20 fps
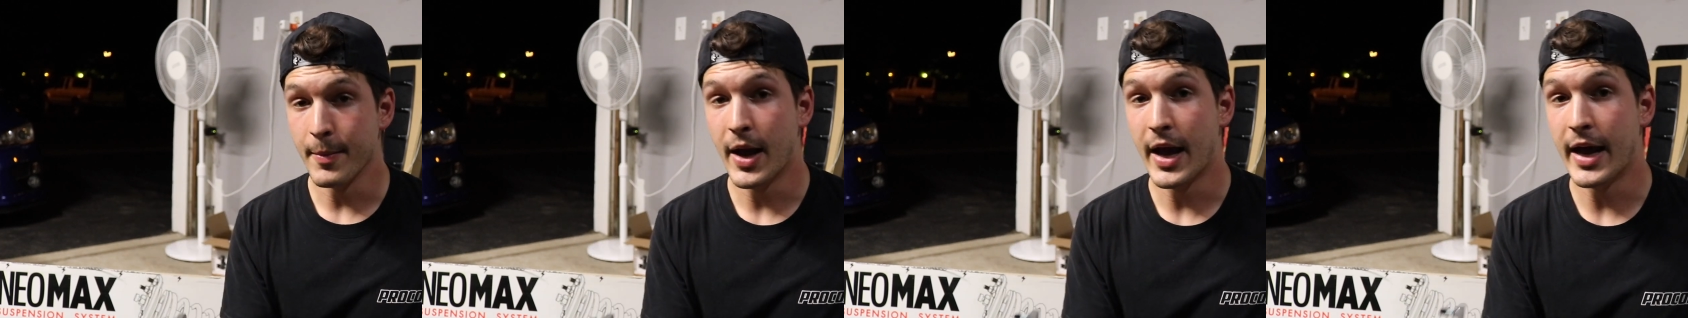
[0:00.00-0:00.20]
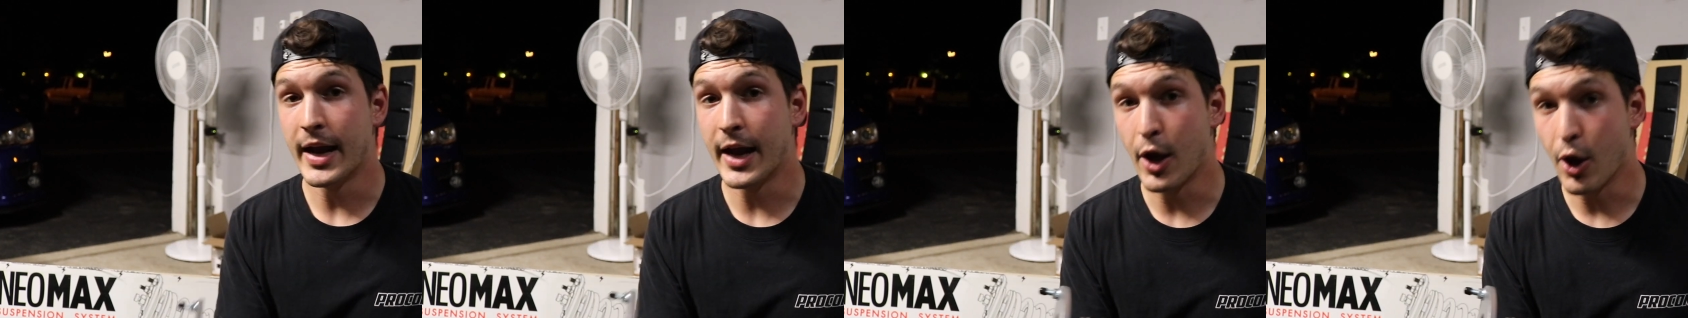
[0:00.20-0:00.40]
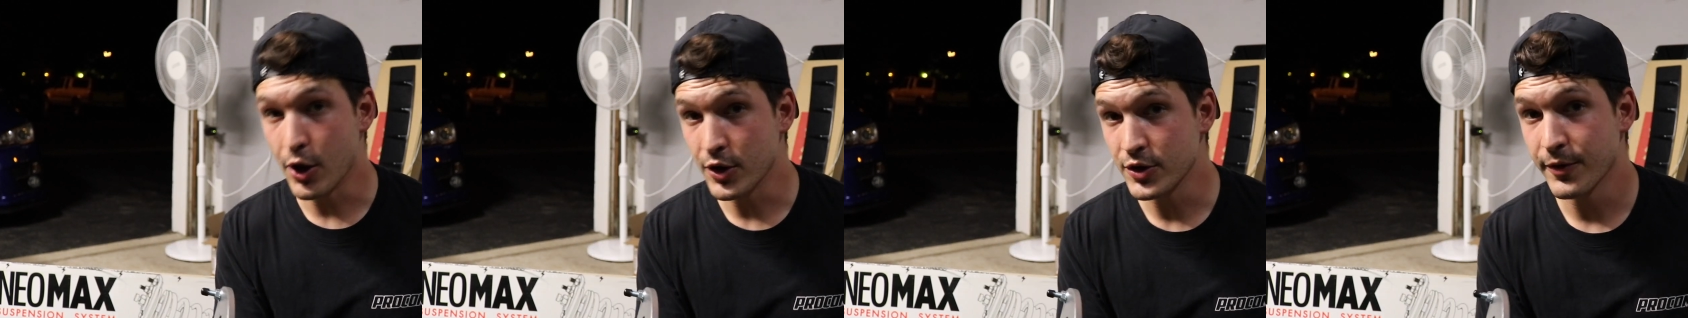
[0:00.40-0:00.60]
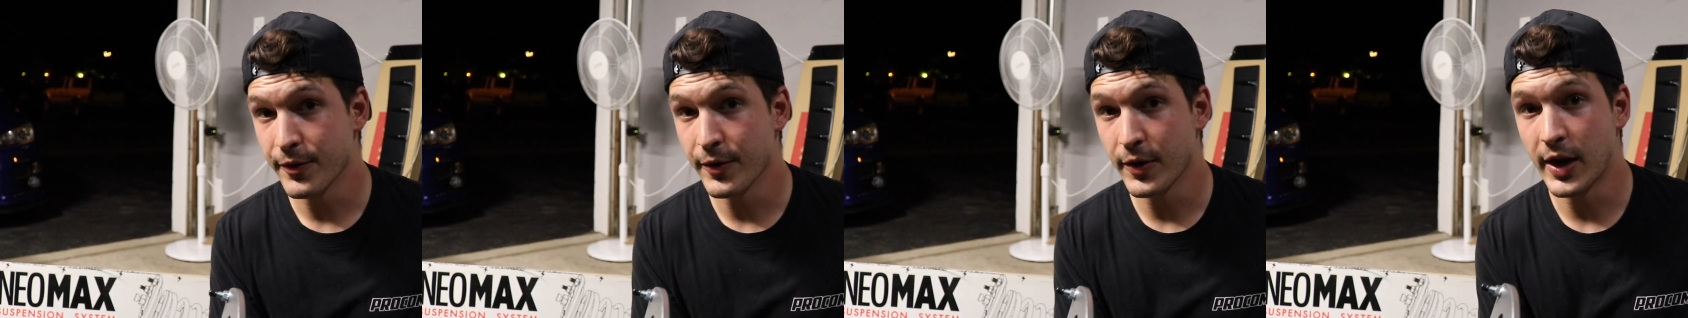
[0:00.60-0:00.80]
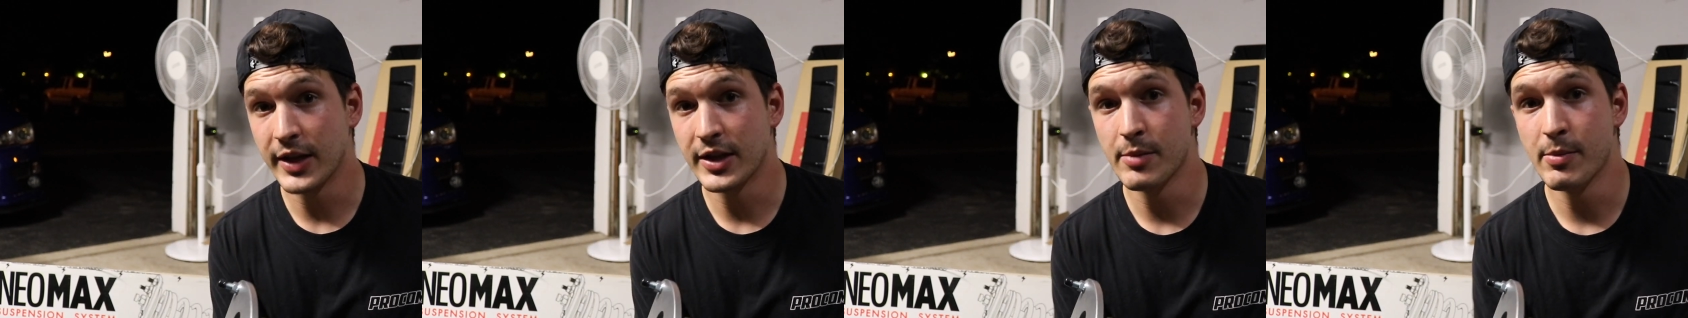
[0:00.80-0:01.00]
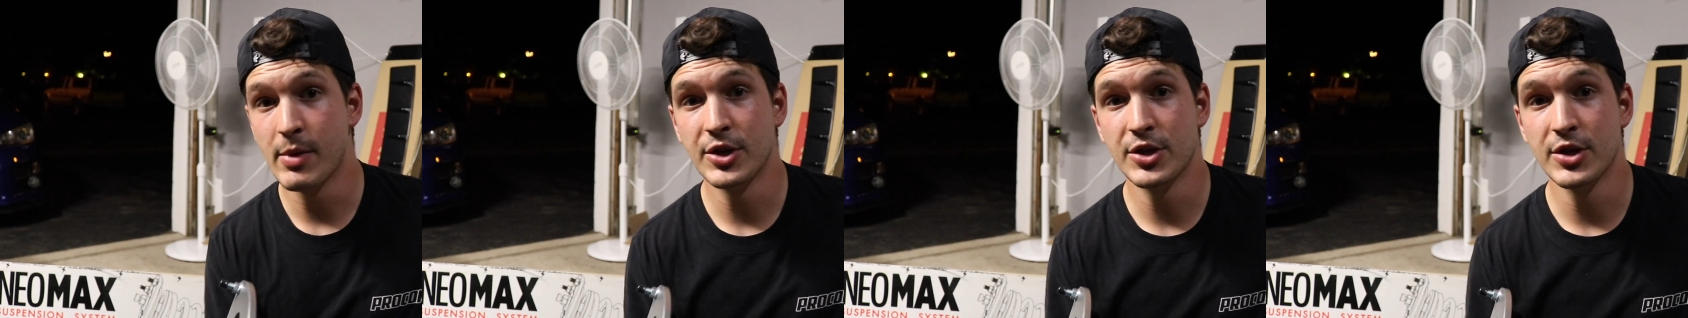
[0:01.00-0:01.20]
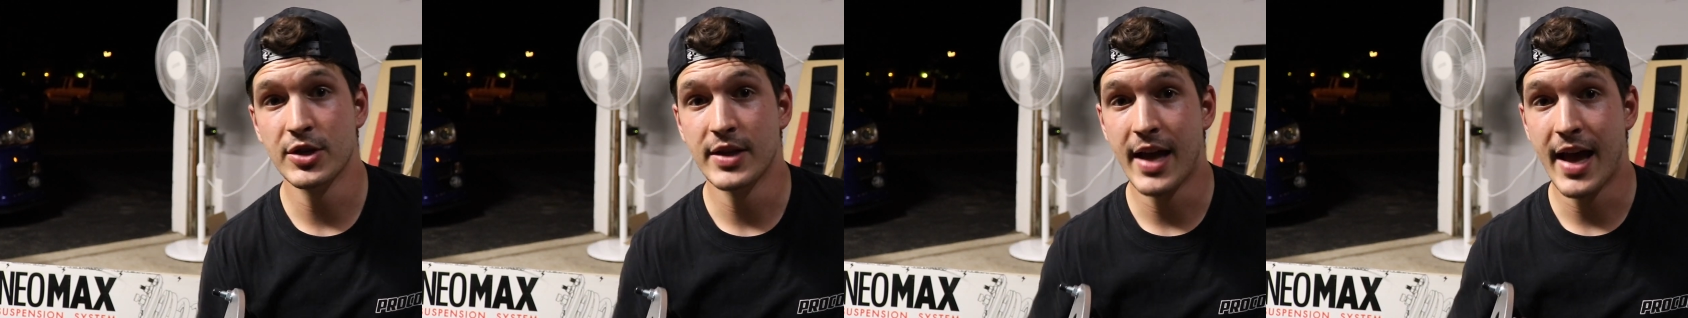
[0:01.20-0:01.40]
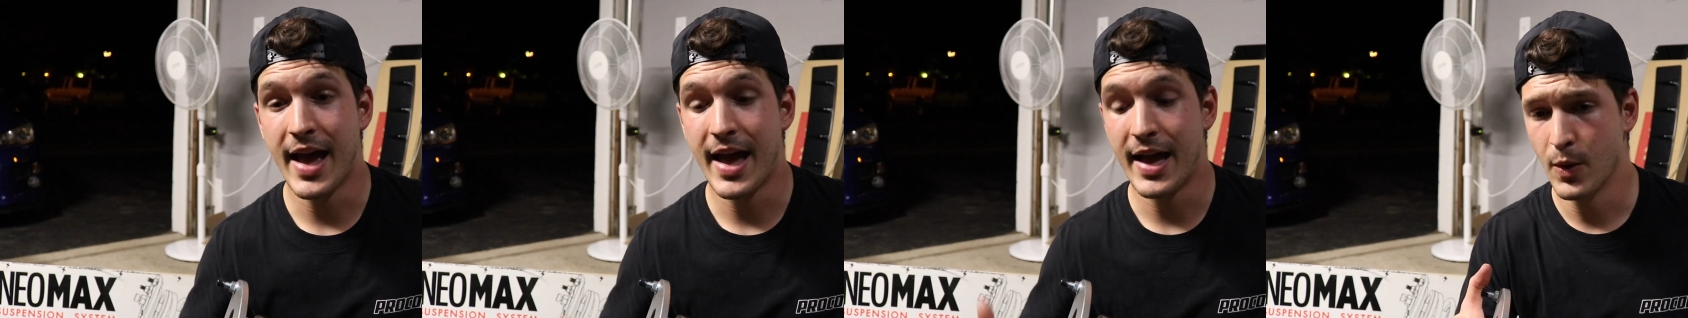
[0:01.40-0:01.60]
And I also forgot to mention
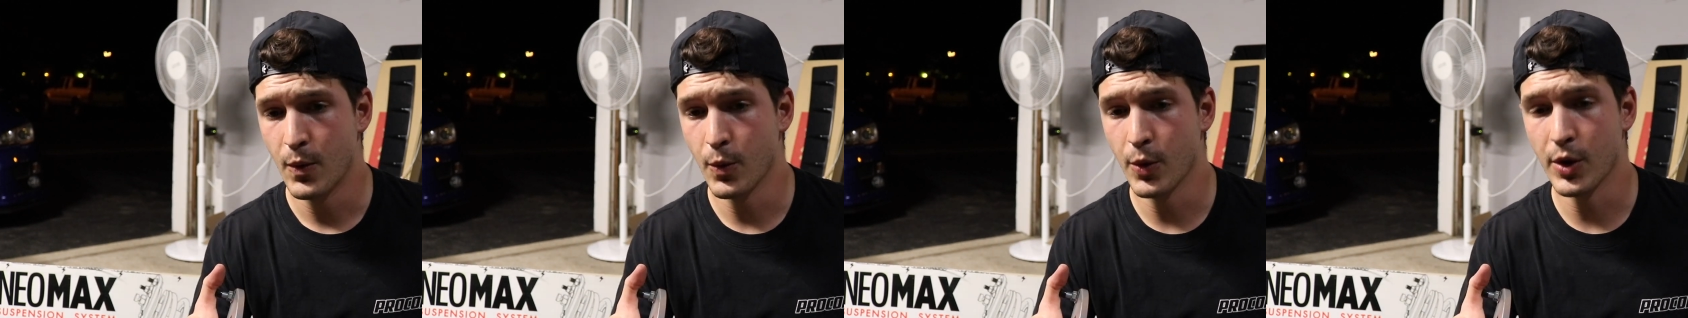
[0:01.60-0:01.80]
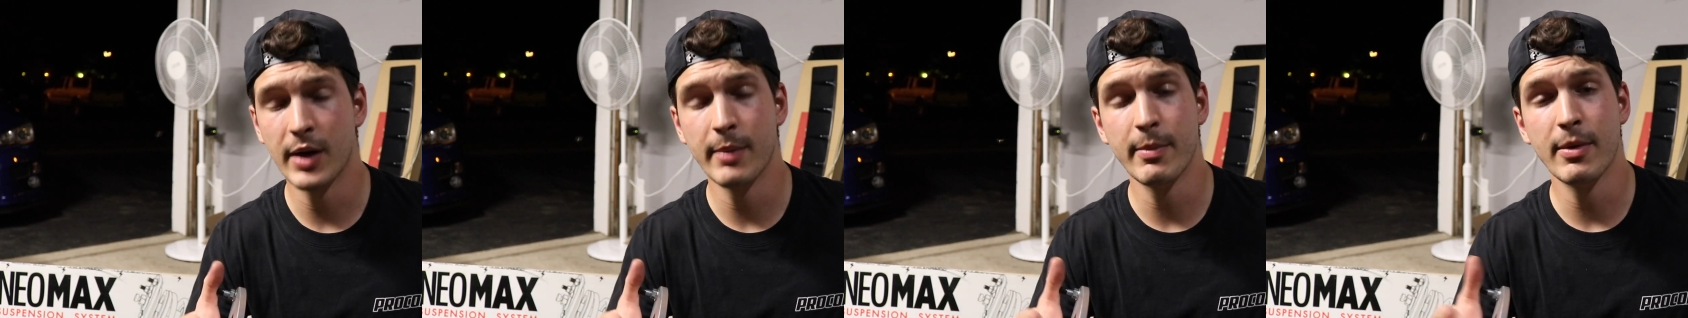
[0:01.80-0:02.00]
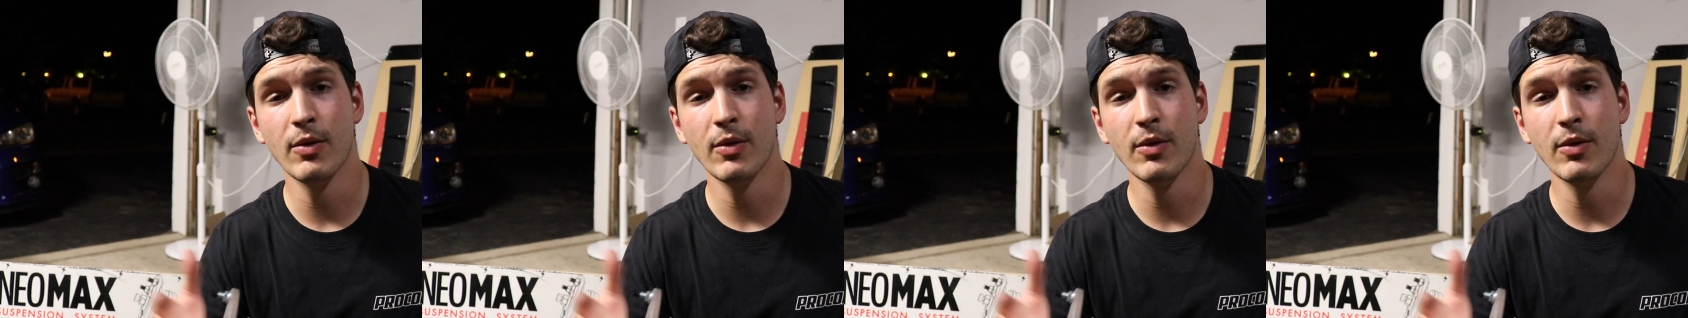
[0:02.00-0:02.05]
that we're going to